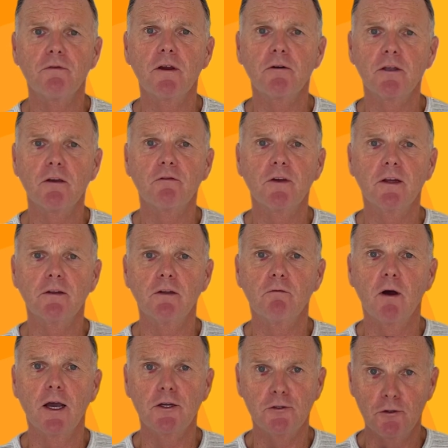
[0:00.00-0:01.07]
very effective
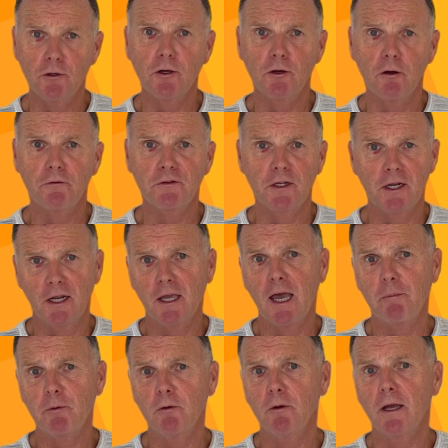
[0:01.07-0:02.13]
ways you can offset a
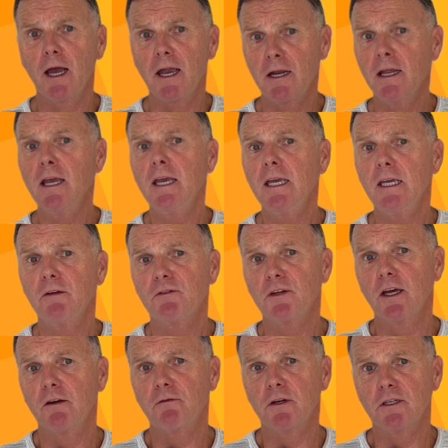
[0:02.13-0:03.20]
capital gain. If,
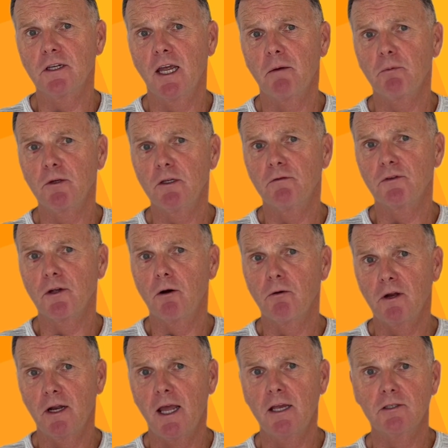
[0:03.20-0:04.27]
say, for example, you've
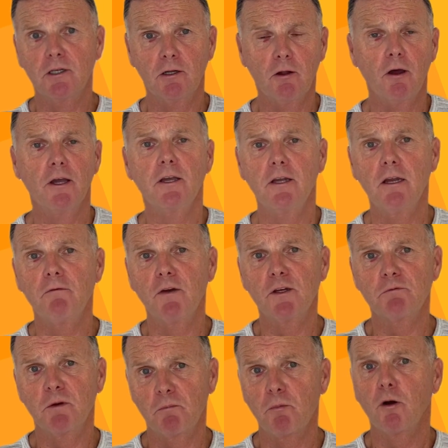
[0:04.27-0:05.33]
sold an asset like an
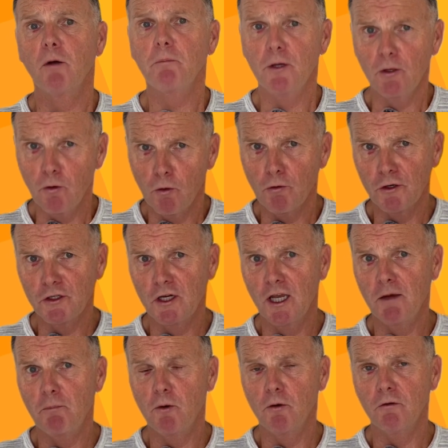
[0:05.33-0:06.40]
investment property or a
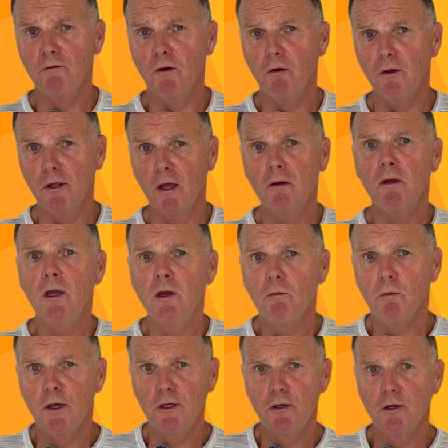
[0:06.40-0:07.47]
share portfolio,
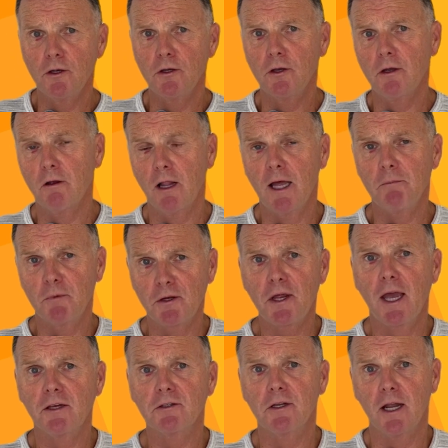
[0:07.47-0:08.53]
where you can claim the
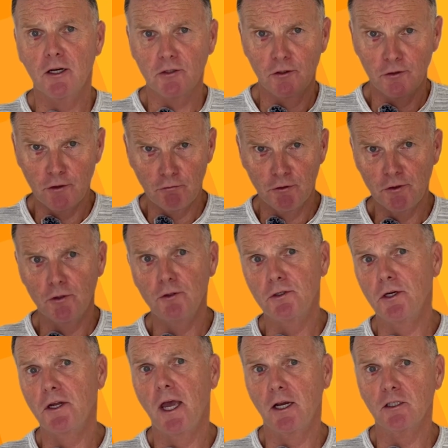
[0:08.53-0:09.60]
tax deduction to reduce
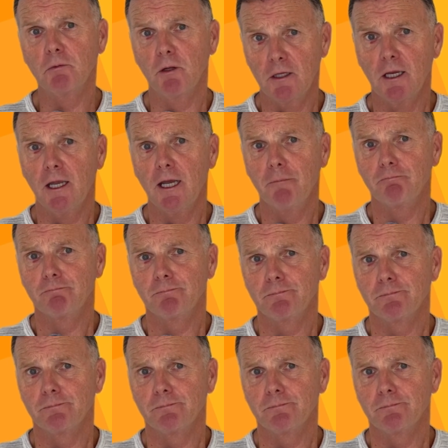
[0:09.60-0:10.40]
your taxable income.